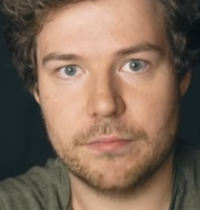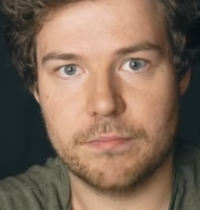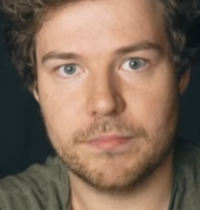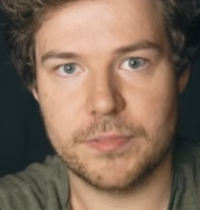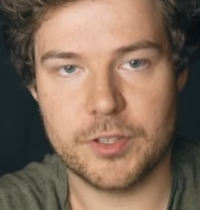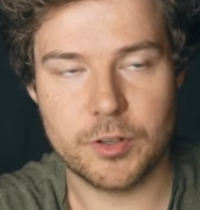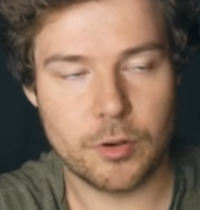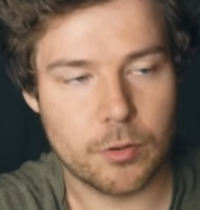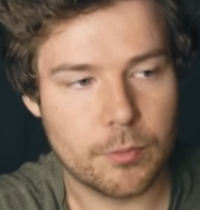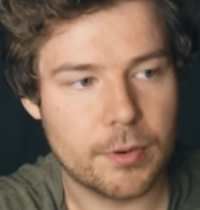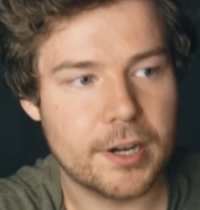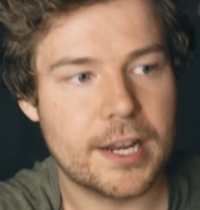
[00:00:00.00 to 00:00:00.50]

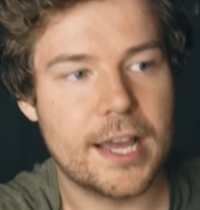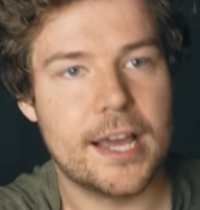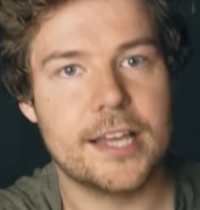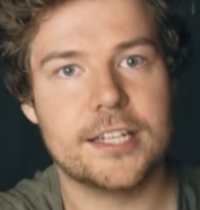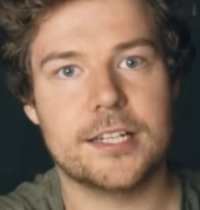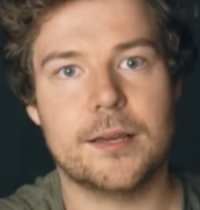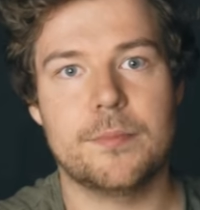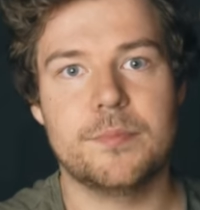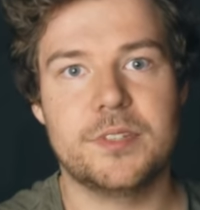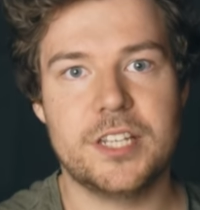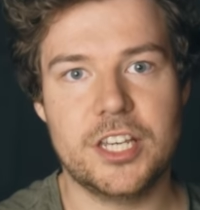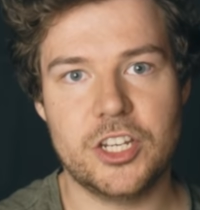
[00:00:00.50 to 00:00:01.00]
So on one hand,
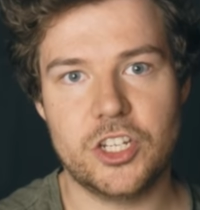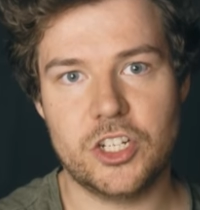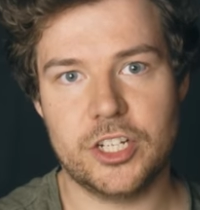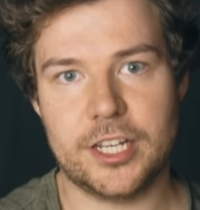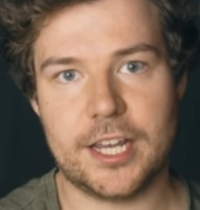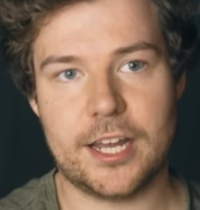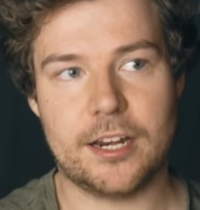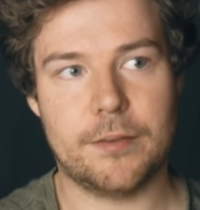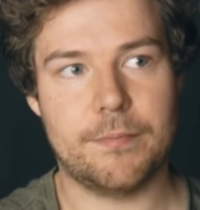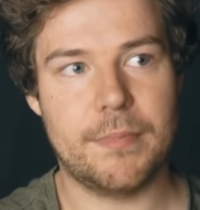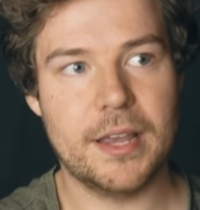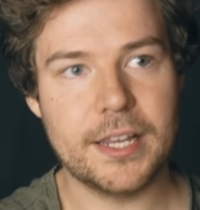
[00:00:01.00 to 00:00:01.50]
I'm teaching
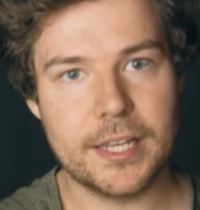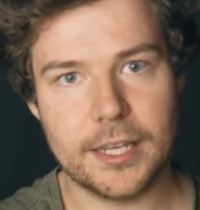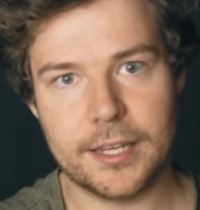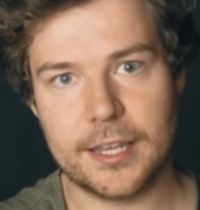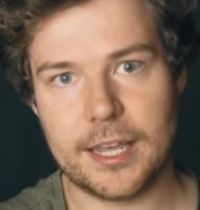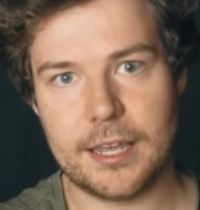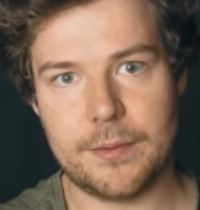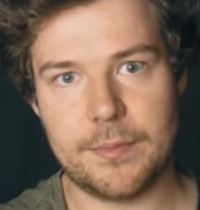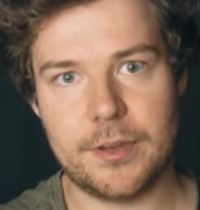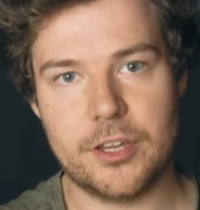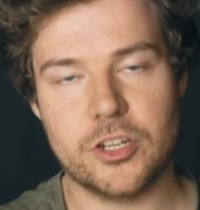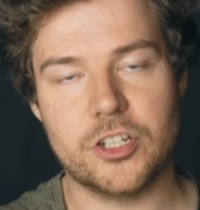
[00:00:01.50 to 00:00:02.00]
how to make a
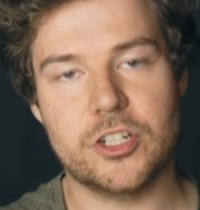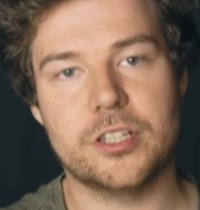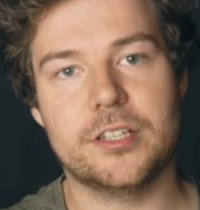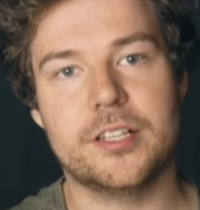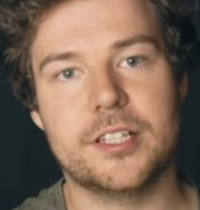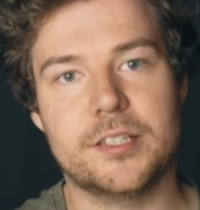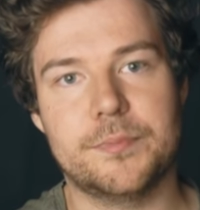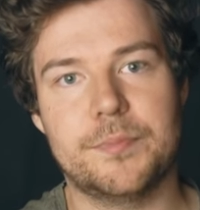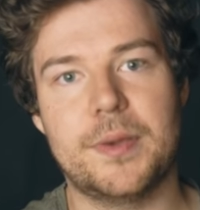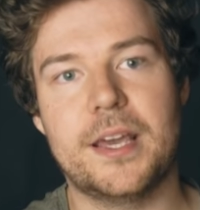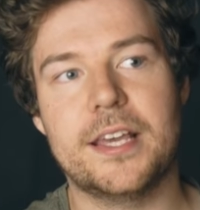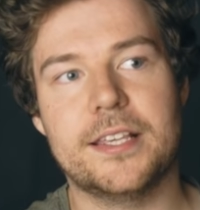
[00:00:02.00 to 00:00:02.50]
game engine
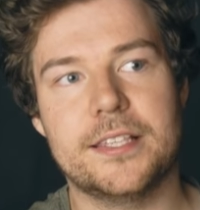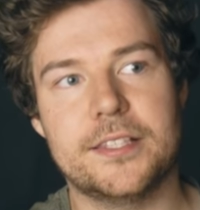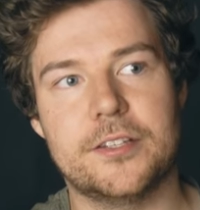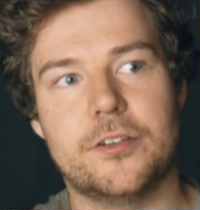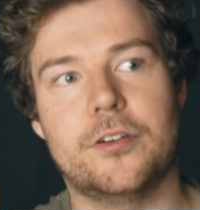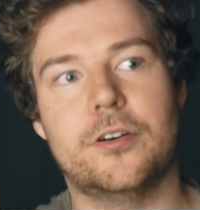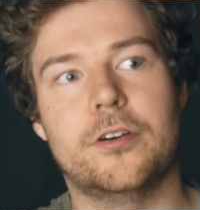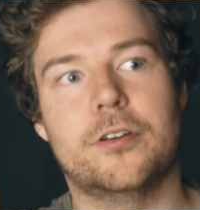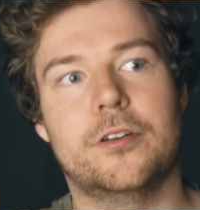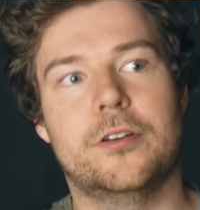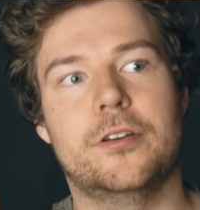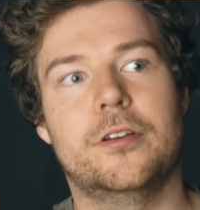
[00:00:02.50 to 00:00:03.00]
that's based
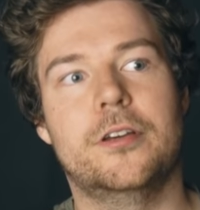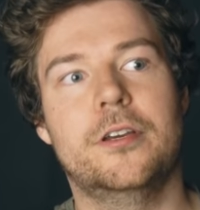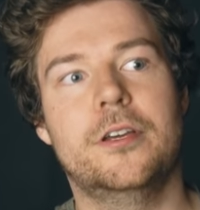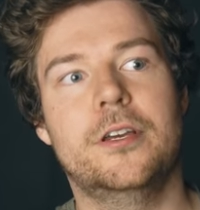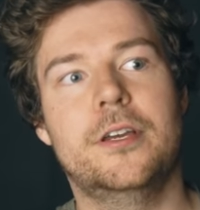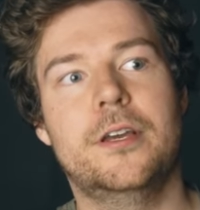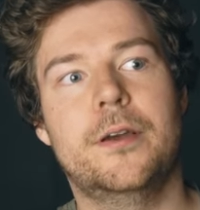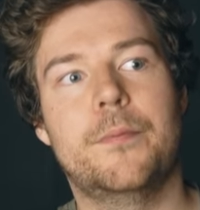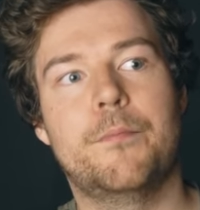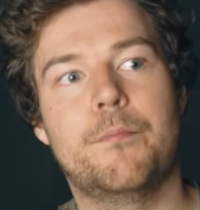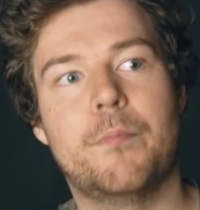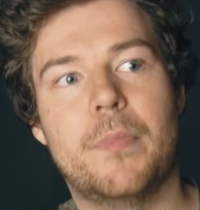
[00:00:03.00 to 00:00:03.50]
on
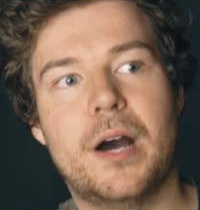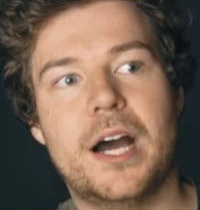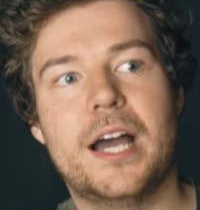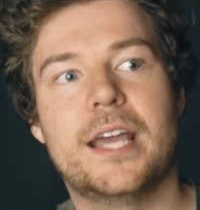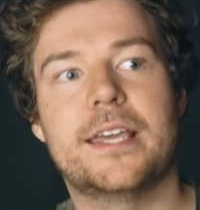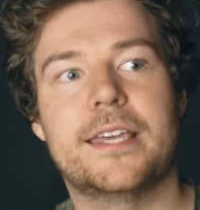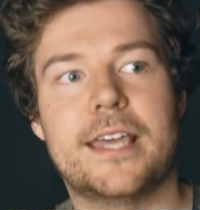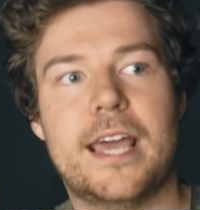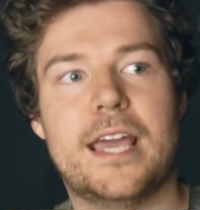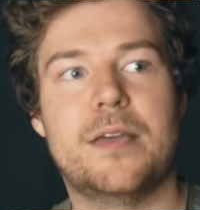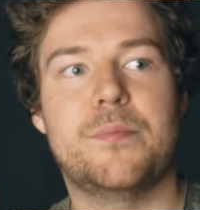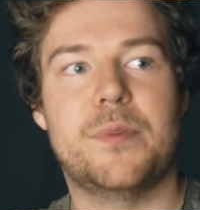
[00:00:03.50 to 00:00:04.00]
my
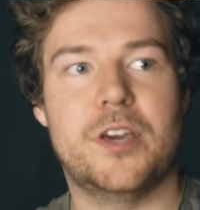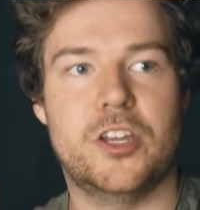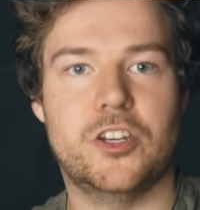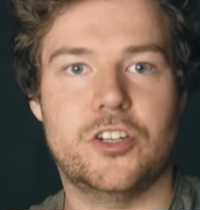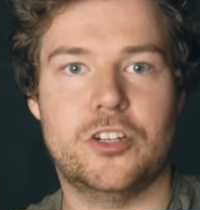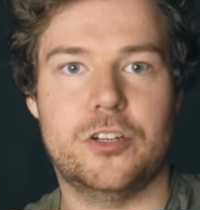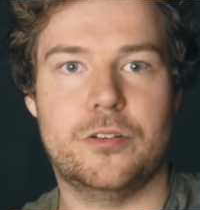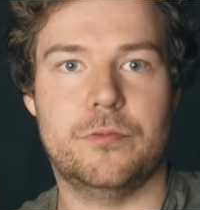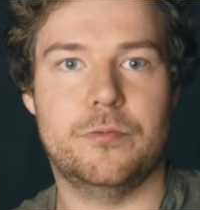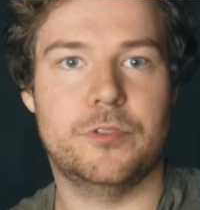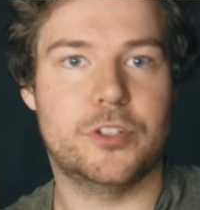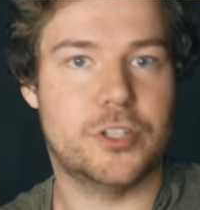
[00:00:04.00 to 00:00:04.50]
game
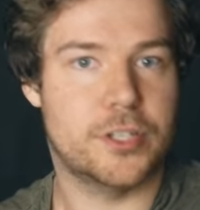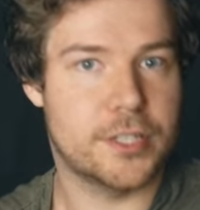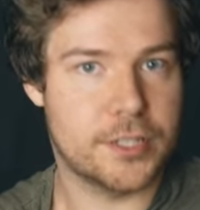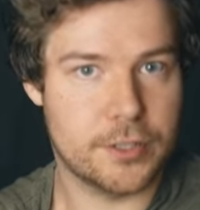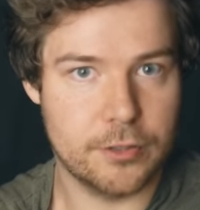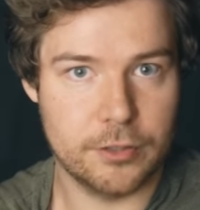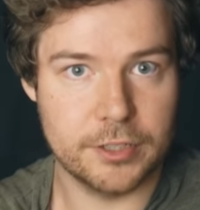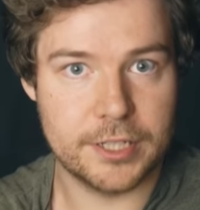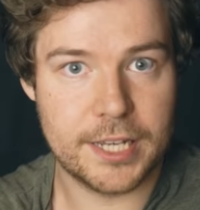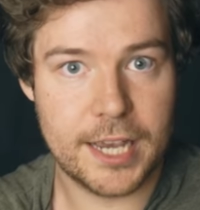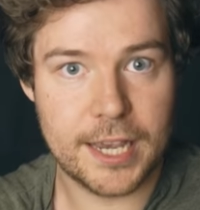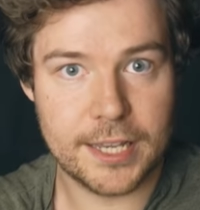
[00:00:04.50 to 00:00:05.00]
engine, which is
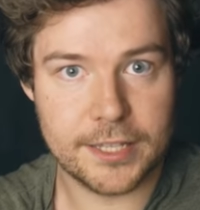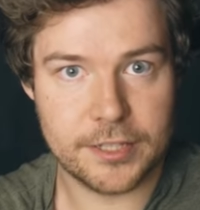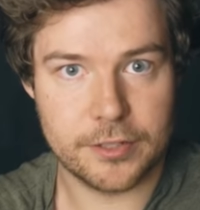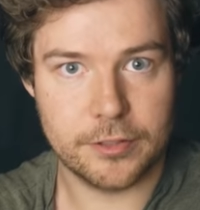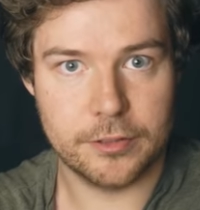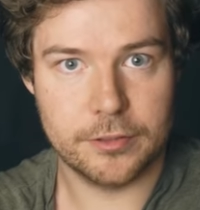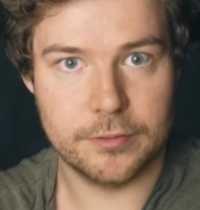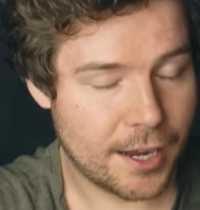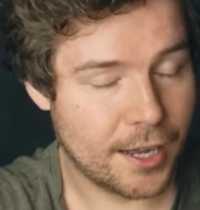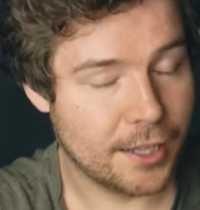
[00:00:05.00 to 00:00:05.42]
called Hazel.